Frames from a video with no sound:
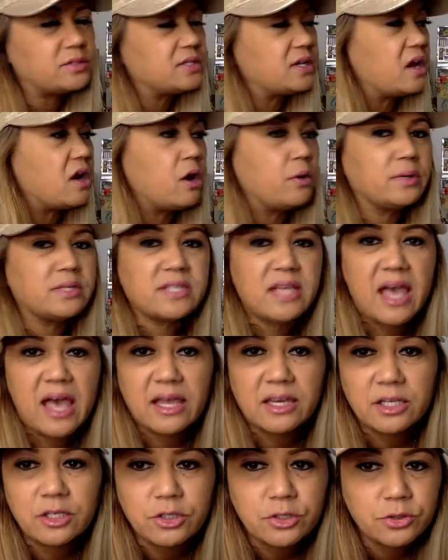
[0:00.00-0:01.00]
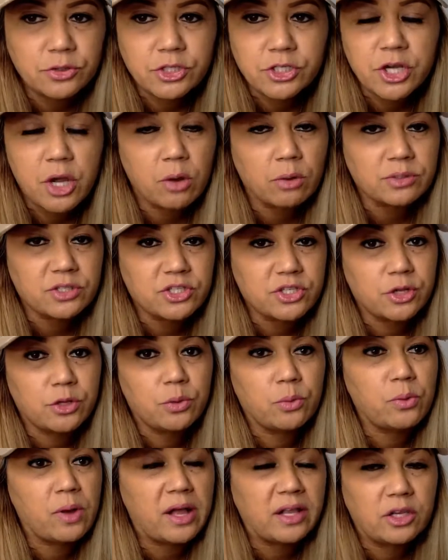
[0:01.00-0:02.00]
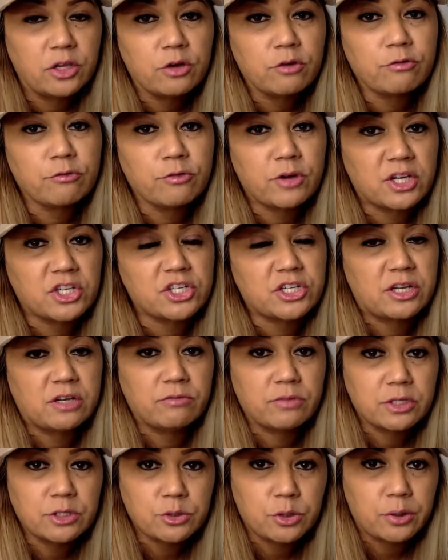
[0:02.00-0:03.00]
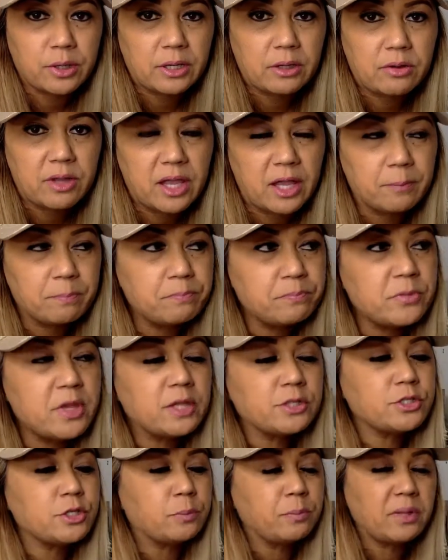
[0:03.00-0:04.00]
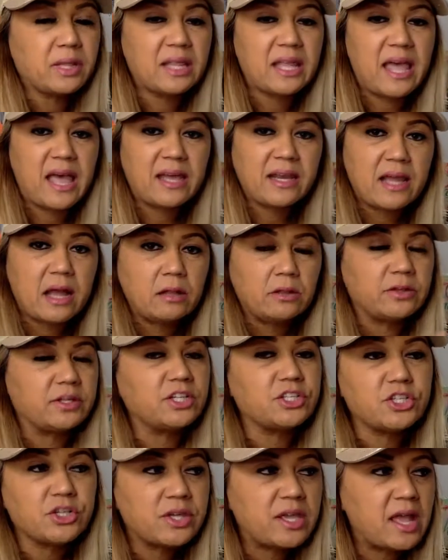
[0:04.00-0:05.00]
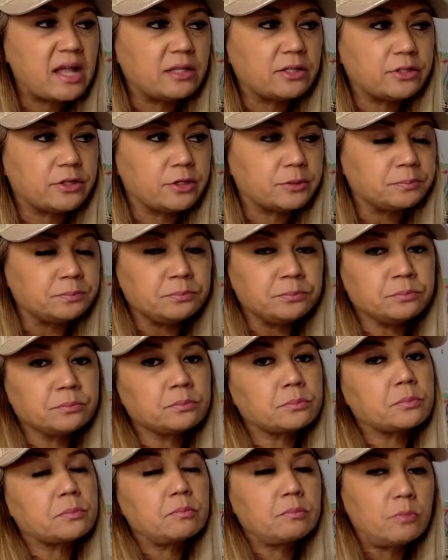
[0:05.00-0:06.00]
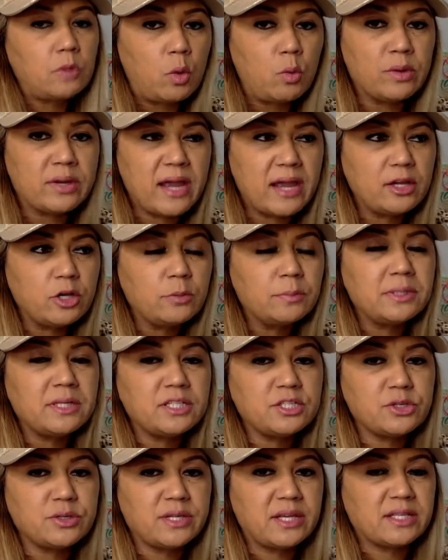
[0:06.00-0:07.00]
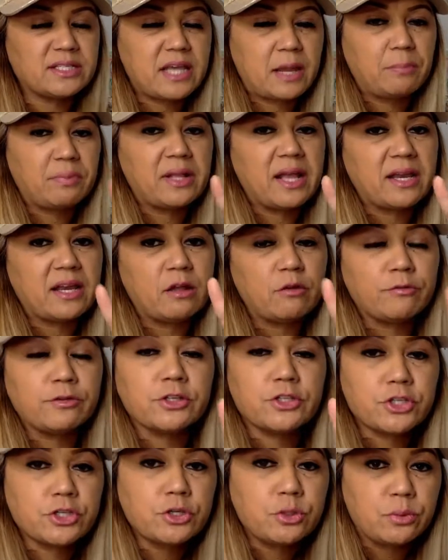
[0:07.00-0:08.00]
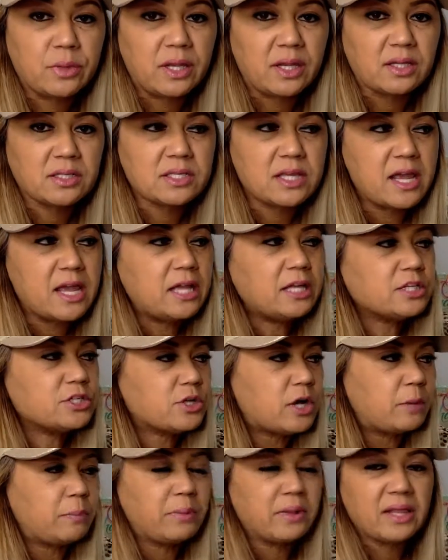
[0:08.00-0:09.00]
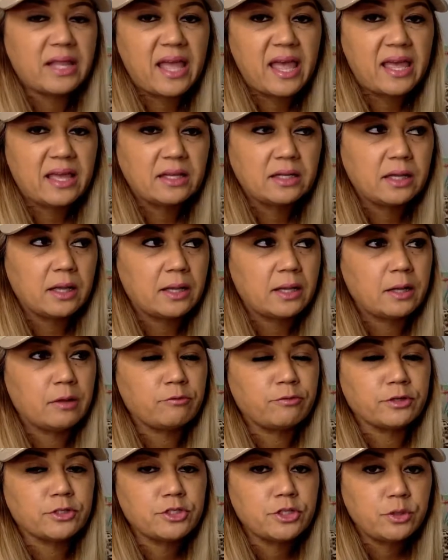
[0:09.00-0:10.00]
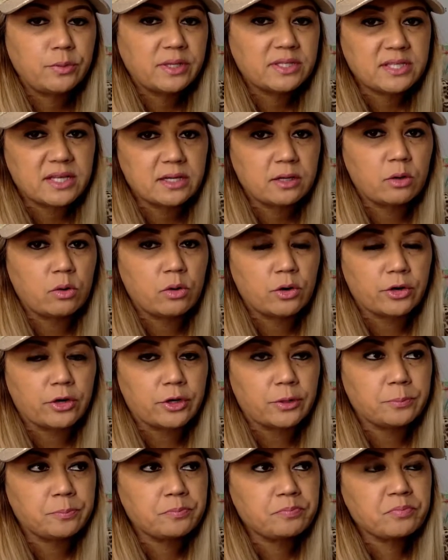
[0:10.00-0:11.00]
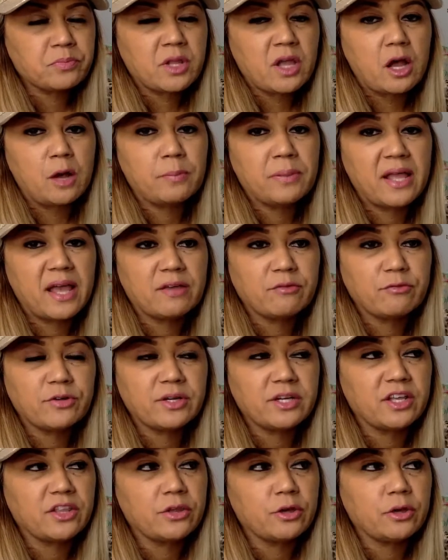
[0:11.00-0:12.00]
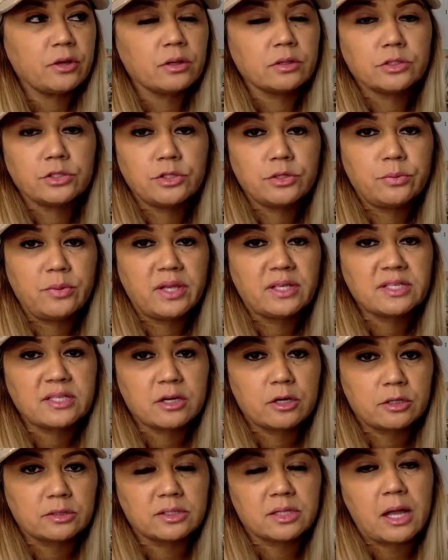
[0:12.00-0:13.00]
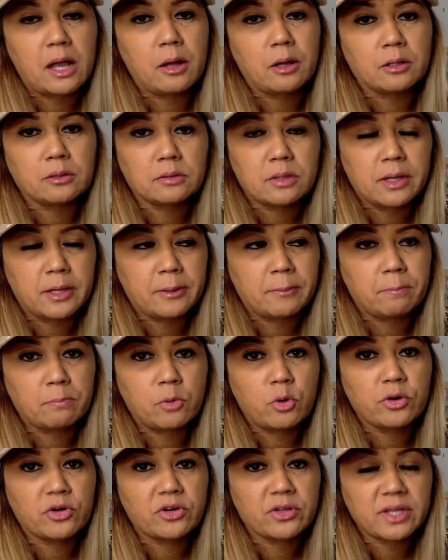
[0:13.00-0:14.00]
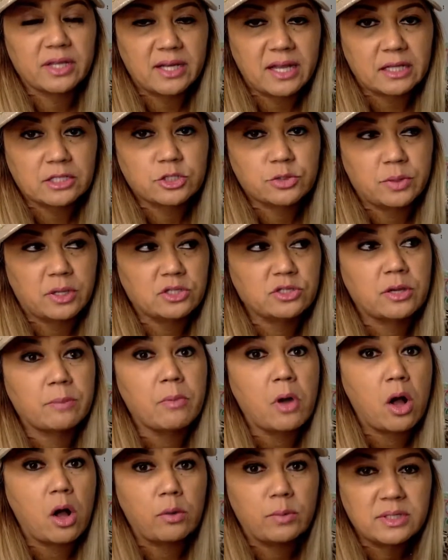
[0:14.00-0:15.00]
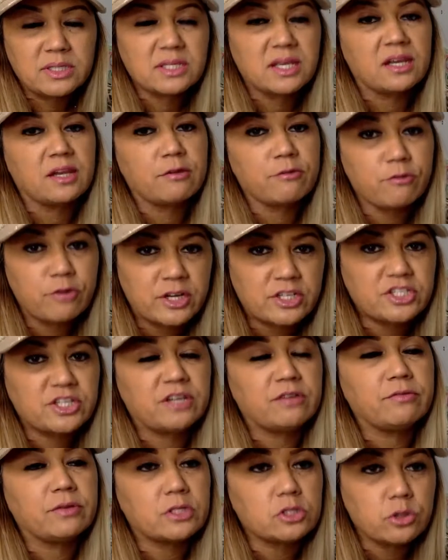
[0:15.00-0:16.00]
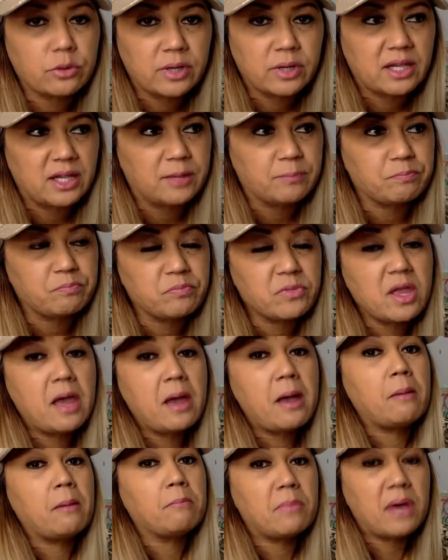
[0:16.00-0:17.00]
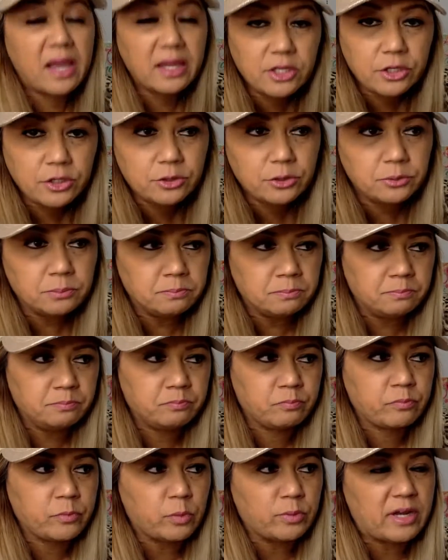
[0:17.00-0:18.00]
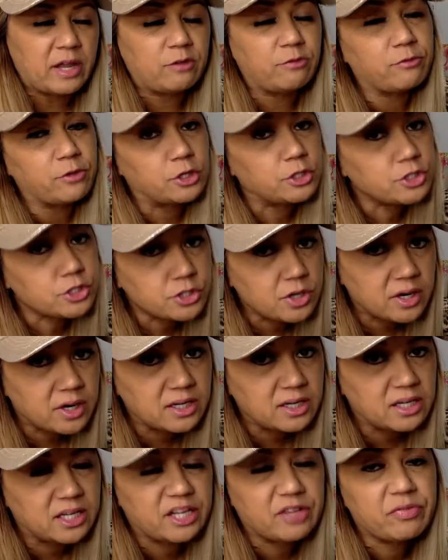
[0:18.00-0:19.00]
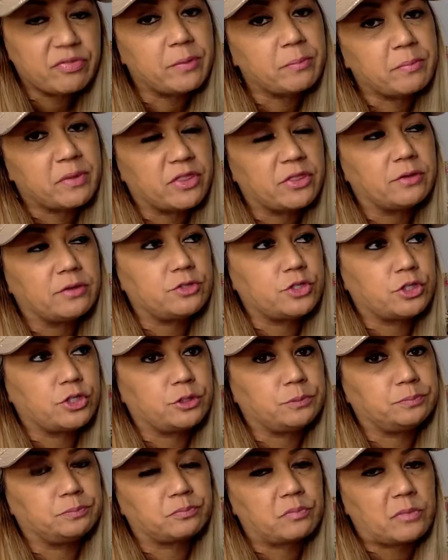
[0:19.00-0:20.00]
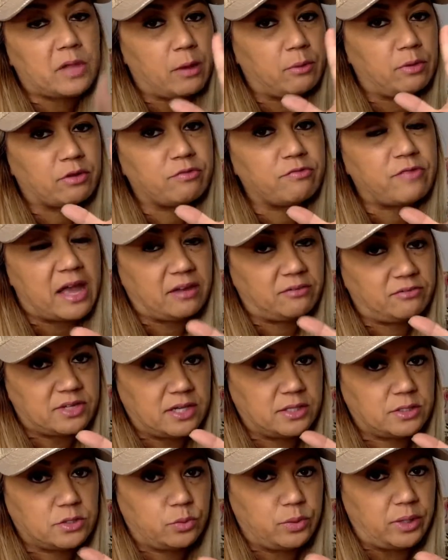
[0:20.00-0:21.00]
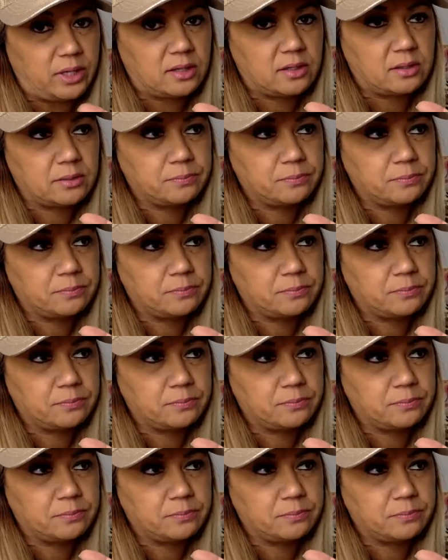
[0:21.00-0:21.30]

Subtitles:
They always add in new stones. So you want your fresh inventory, okay? So plan out, look at your calendar. What I normally do is I plan out for 2 weeks. So I'll plan for 2 weeks and I'll order. I'll plan for another 2 weeks and I'll order the next week. So I'm always getting fresh inventory in. Mind you, when I first started in the month of June, I went 5 days a week.